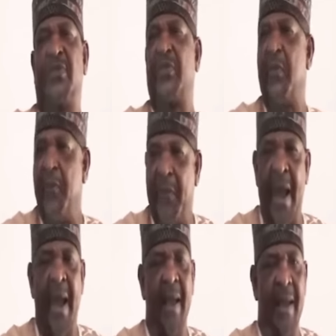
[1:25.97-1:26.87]
so
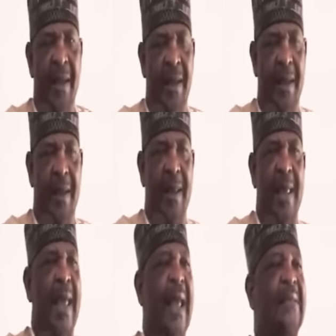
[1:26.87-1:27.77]
far
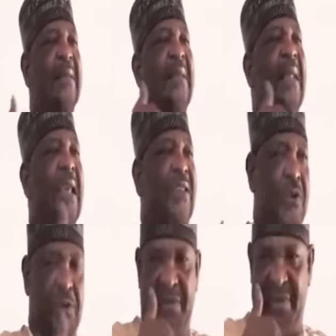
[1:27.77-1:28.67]
has
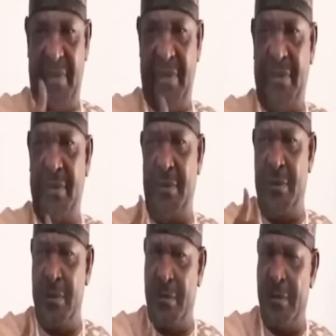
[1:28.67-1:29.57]
nexus
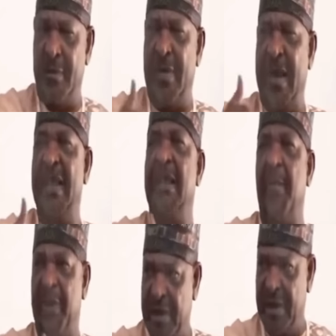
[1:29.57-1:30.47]
in the
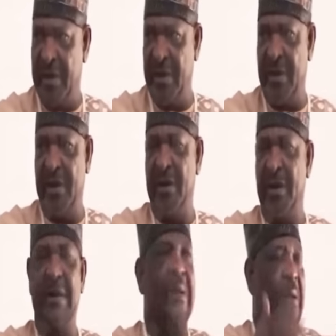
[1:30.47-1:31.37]
budget.
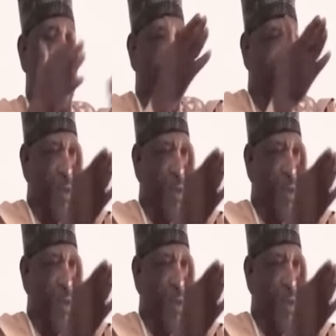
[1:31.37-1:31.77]
That